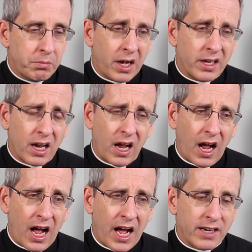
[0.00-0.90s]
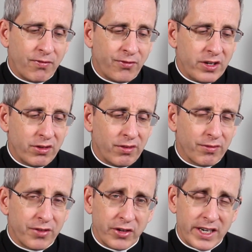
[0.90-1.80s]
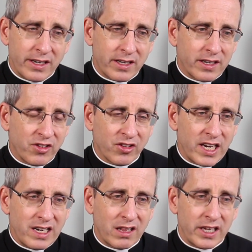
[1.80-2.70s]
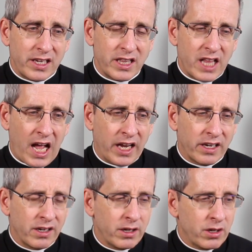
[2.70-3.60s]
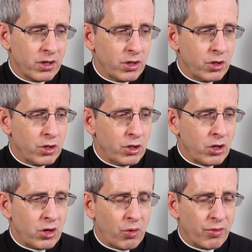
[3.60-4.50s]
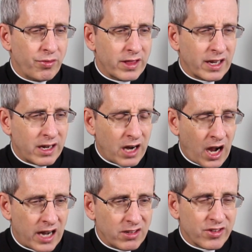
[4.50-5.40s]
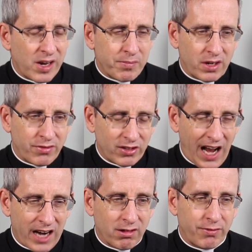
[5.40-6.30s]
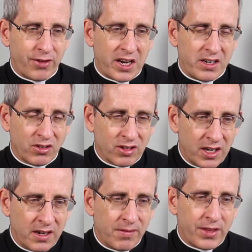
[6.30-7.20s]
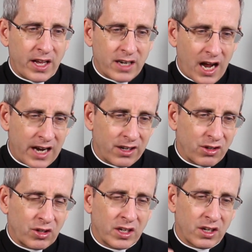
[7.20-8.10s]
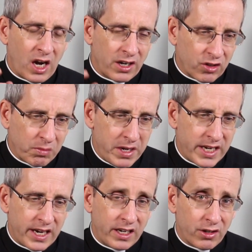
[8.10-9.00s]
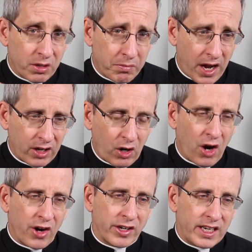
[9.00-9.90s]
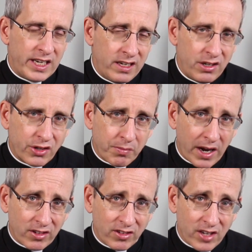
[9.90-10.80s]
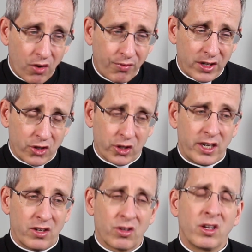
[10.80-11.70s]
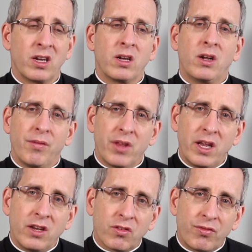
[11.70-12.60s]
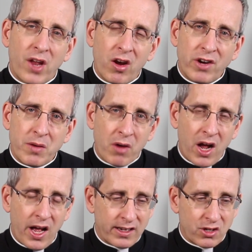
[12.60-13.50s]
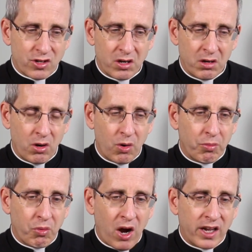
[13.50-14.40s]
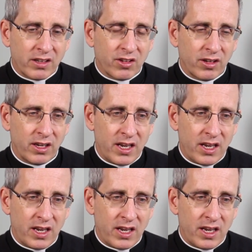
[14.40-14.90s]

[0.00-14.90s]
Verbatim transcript: But I feel very distinctly that you know, the concept of sacrifice that God is kind of speaking into my heart, into my selfishness, is very much what